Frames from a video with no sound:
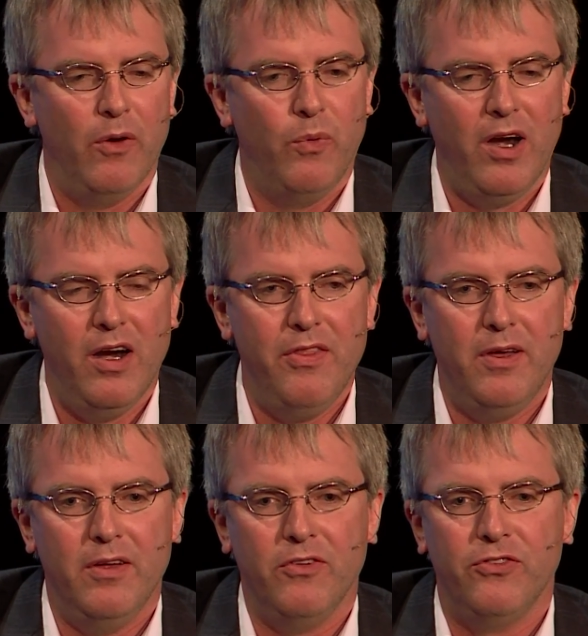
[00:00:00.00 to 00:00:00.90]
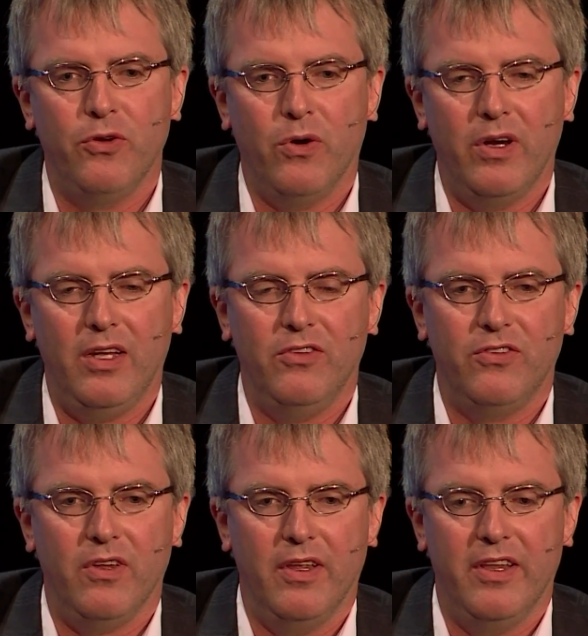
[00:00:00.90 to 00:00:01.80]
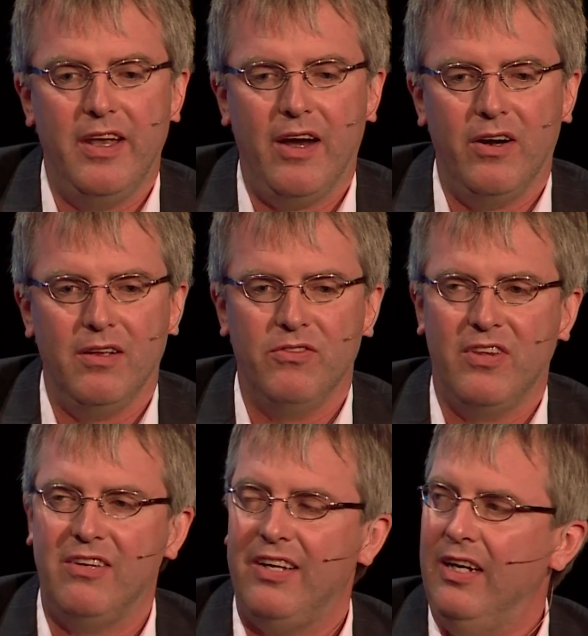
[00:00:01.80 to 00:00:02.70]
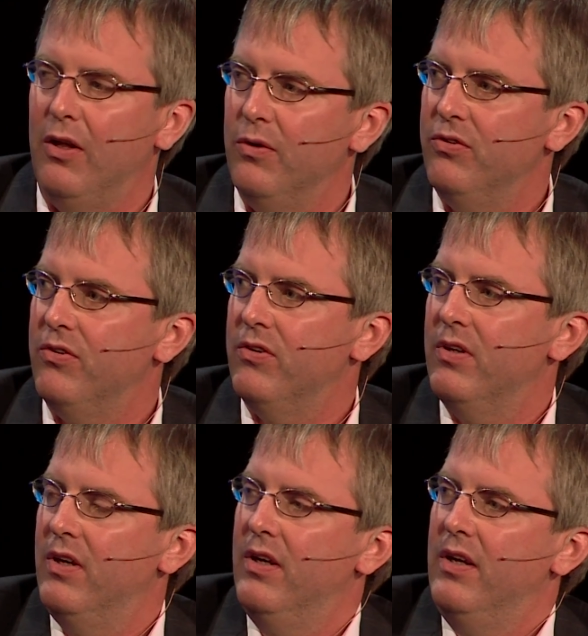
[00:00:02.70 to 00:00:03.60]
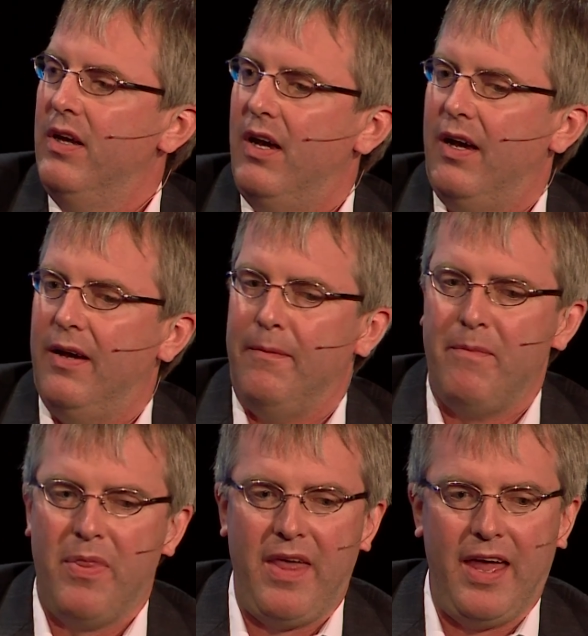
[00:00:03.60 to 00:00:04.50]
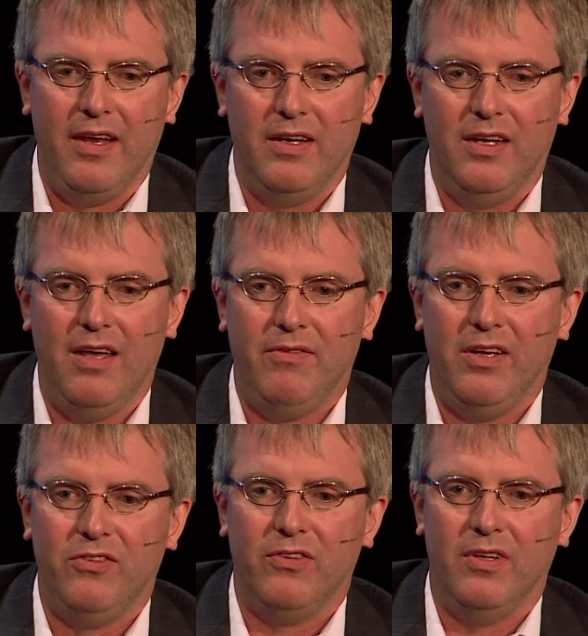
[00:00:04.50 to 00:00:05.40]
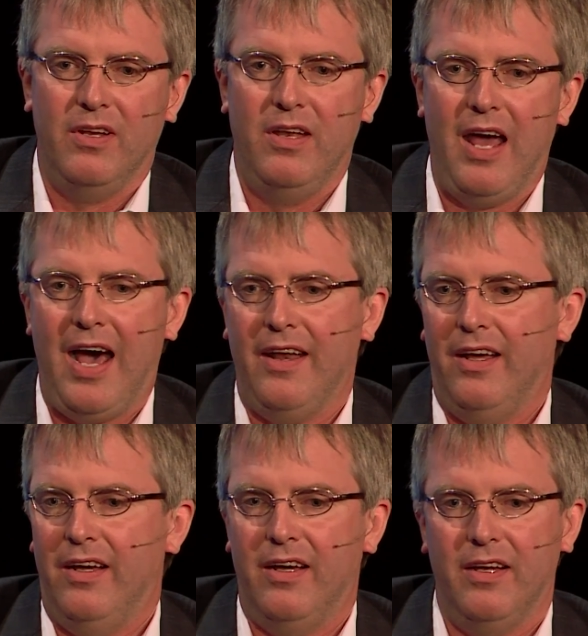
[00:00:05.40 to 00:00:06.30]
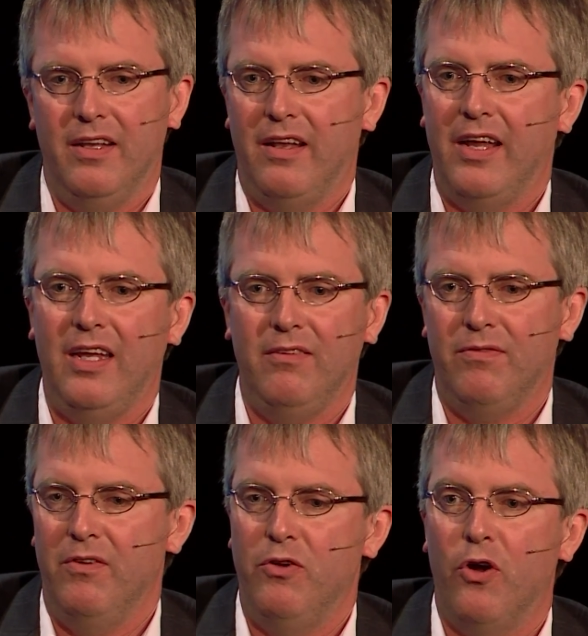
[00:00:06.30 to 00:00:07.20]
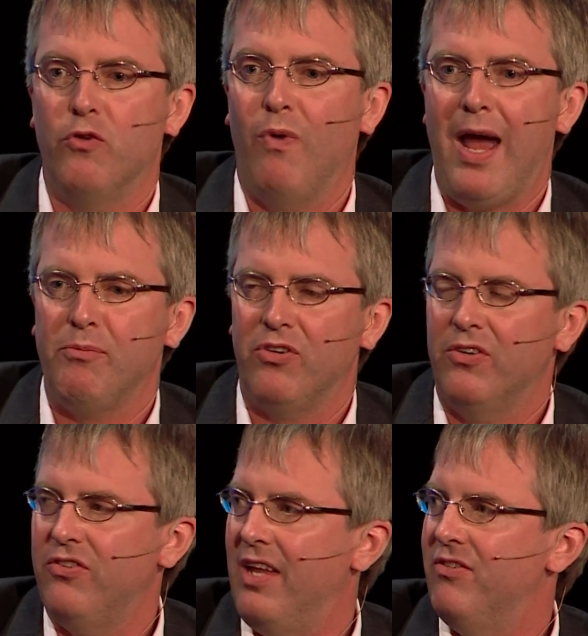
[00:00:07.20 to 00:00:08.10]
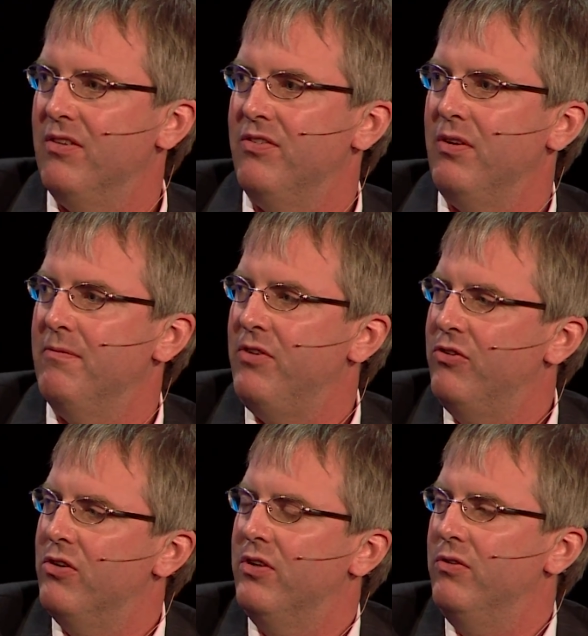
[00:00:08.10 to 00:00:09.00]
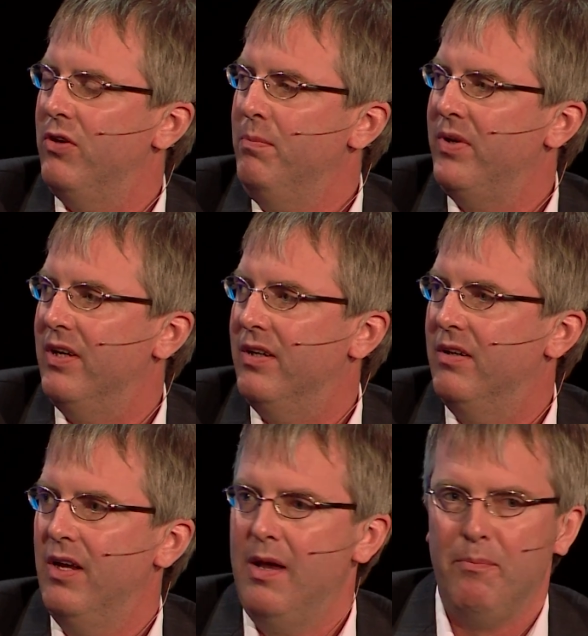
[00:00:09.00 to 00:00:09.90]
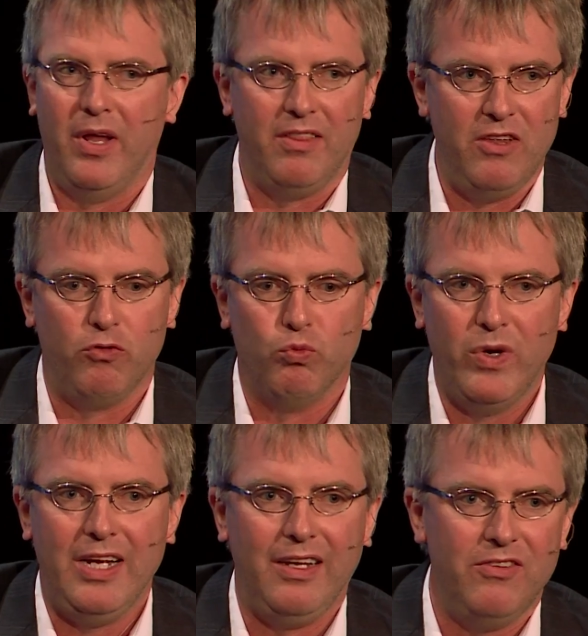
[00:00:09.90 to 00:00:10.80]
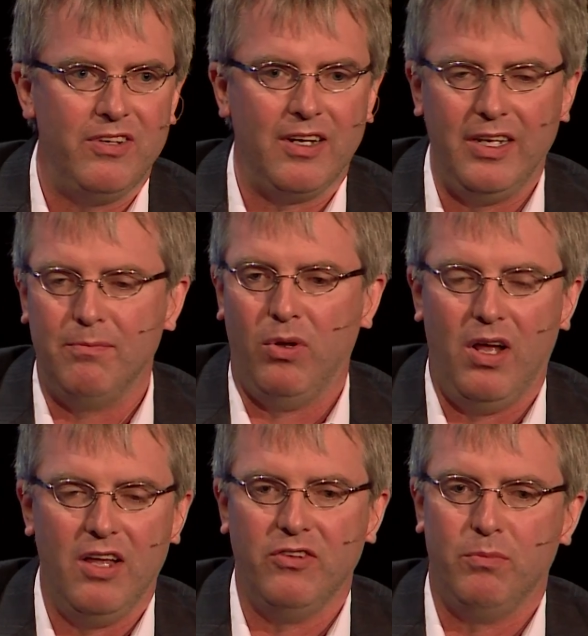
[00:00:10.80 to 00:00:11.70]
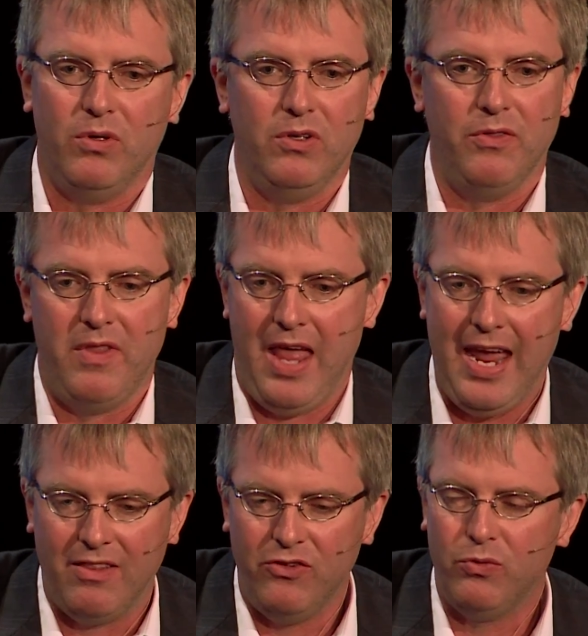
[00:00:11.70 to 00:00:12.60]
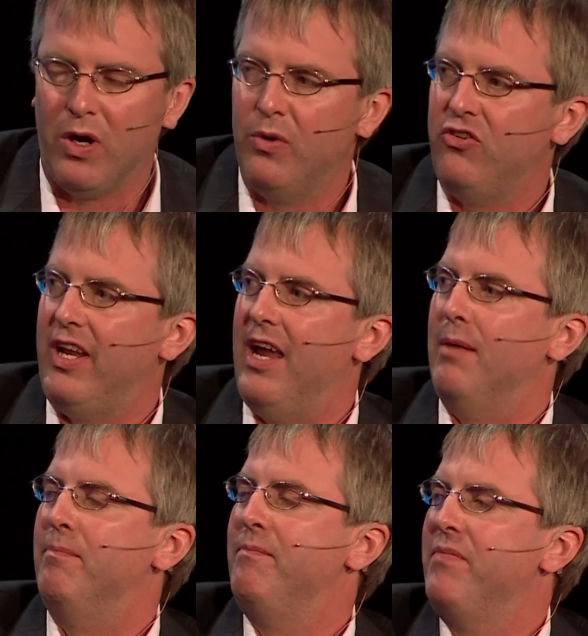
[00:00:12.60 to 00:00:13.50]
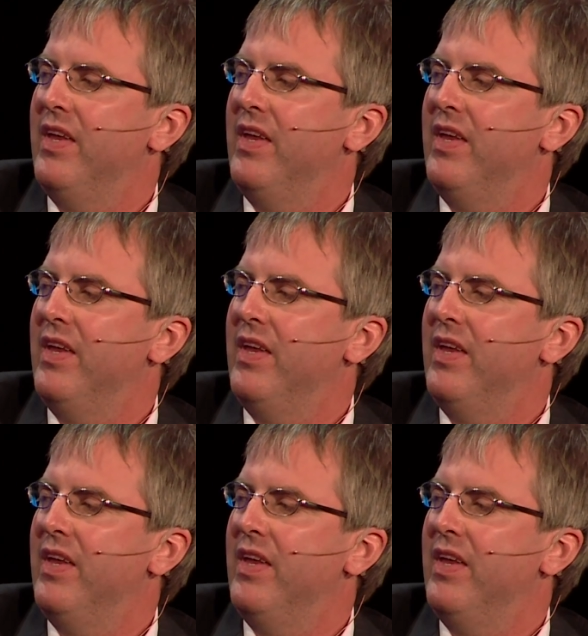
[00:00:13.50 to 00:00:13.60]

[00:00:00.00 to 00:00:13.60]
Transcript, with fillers: Where are the stories, the narratives, the telos that give us not a naive nerd rapture sense of some future utopia, but this realistically plausible, hey, this is where we should aim.